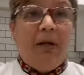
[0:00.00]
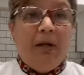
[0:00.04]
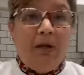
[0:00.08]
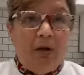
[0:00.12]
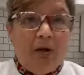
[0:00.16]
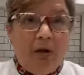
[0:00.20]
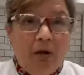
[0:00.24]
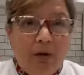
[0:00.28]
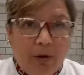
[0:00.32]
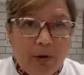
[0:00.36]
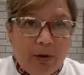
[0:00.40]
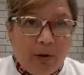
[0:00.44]
in
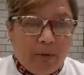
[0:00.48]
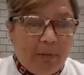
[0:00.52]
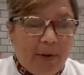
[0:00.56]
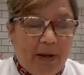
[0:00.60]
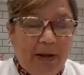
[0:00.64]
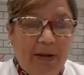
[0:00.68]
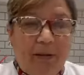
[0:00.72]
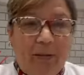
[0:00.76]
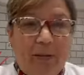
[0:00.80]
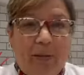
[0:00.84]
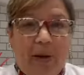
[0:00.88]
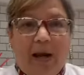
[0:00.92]
New York, by
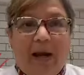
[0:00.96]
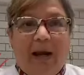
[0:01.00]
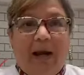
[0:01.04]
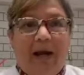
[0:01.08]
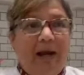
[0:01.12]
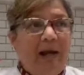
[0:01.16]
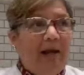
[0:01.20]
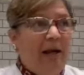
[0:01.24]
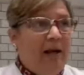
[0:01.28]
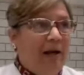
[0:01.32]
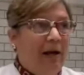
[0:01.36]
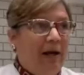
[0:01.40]
the
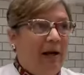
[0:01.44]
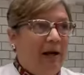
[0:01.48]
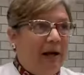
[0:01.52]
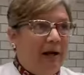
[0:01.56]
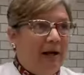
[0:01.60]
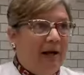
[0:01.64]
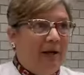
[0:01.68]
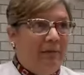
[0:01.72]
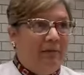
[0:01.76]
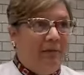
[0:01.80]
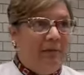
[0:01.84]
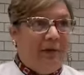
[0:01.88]
way.
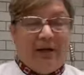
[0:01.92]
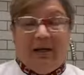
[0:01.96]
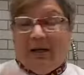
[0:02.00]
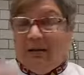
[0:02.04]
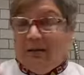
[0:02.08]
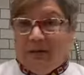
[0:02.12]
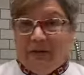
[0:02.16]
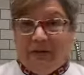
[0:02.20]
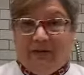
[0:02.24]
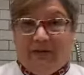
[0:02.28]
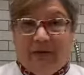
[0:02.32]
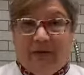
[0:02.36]
Uh, my
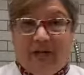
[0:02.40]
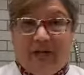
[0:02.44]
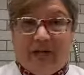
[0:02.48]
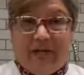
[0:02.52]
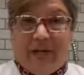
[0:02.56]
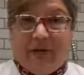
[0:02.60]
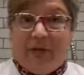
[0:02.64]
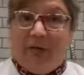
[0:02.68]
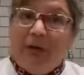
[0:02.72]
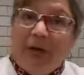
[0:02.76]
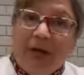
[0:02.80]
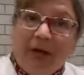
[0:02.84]
name is
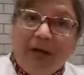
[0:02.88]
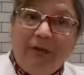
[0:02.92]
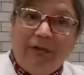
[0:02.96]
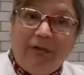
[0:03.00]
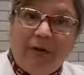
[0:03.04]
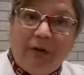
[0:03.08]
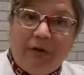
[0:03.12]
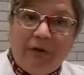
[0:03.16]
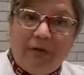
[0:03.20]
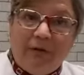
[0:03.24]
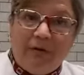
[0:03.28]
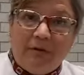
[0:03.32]
Vanessa Greeley,
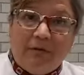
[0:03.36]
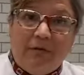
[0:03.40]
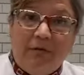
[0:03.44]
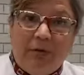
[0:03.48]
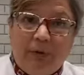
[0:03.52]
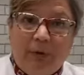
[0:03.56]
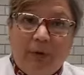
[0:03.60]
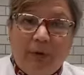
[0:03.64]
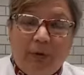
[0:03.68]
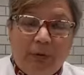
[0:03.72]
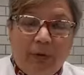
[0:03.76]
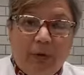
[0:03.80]
for those of you
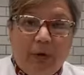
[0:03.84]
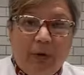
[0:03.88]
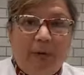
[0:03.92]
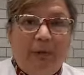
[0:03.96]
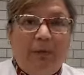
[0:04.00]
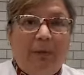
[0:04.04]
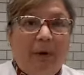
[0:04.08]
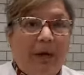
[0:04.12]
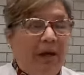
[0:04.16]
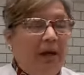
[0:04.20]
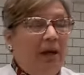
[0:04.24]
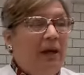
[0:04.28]
who don't know
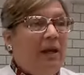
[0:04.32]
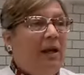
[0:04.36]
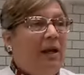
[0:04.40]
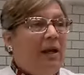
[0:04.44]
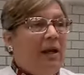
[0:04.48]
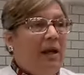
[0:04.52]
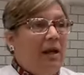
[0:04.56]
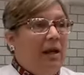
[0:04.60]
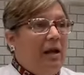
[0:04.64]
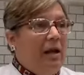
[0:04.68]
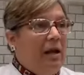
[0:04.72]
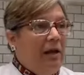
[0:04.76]
me.
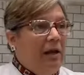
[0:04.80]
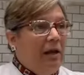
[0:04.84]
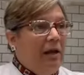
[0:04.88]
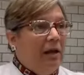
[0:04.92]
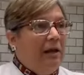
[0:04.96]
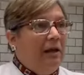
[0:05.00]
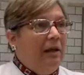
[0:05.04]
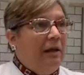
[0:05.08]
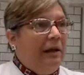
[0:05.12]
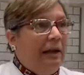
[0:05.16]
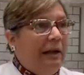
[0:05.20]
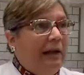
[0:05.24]

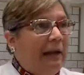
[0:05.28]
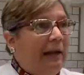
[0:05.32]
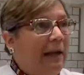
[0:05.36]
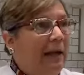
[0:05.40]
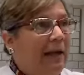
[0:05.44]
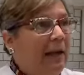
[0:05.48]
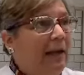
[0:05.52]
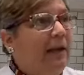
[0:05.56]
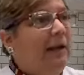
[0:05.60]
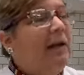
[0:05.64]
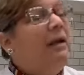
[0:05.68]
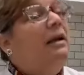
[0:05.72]
And it
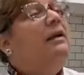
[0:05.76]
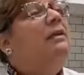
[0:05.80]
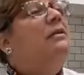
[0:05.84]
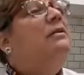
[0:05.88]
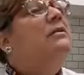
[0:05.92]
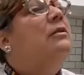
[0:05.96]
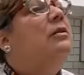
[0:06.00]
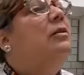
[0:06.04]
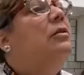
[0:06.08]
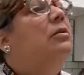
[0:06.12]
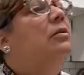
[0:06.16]
is